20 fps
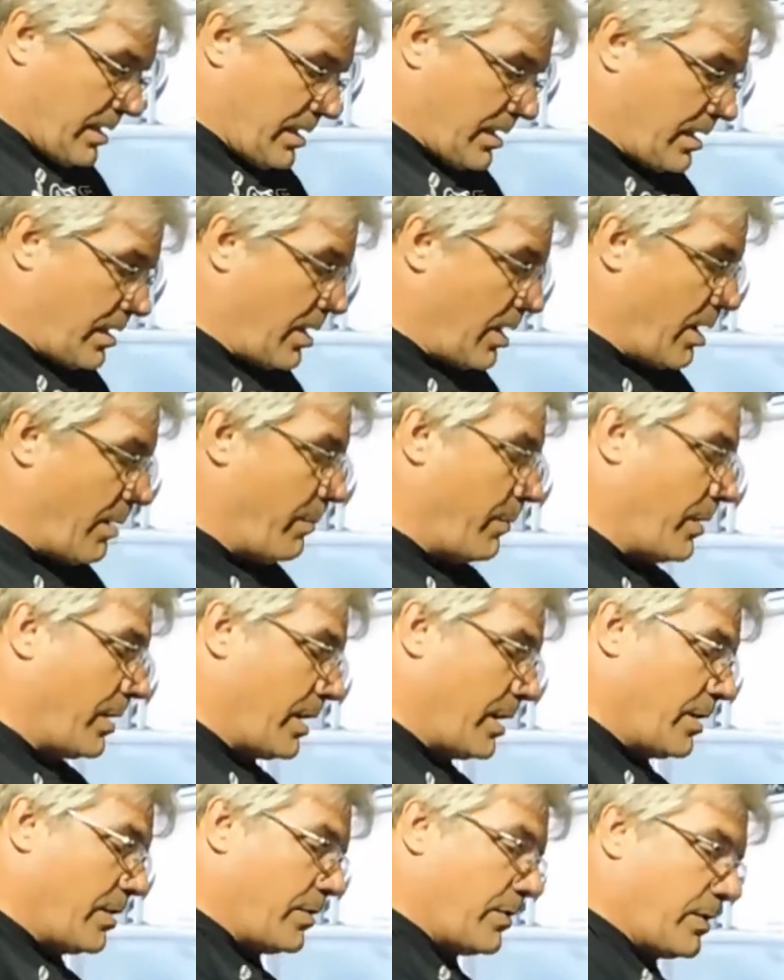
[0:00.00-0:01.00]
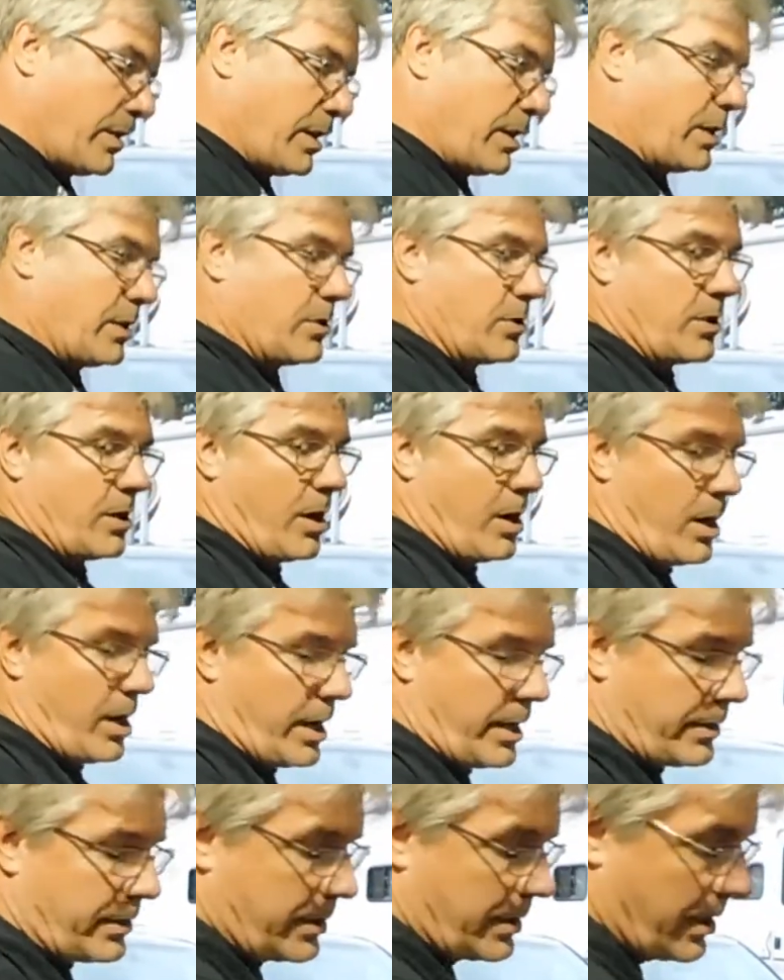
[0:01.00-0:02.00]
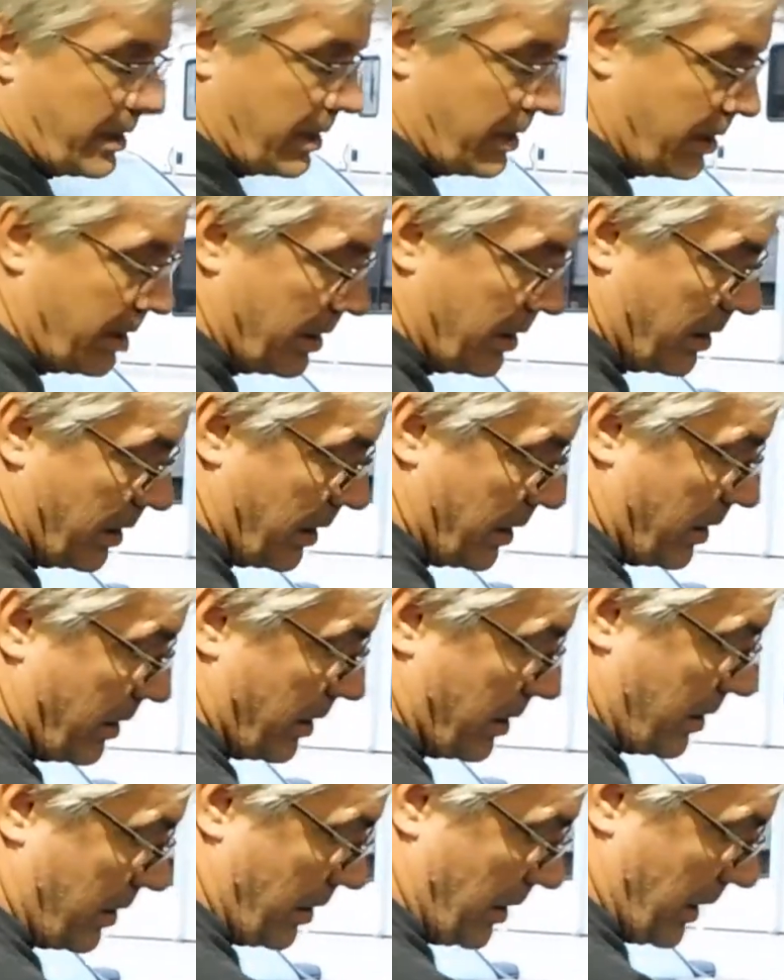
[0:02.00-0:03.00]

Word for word: the carburetor, the exhaust, this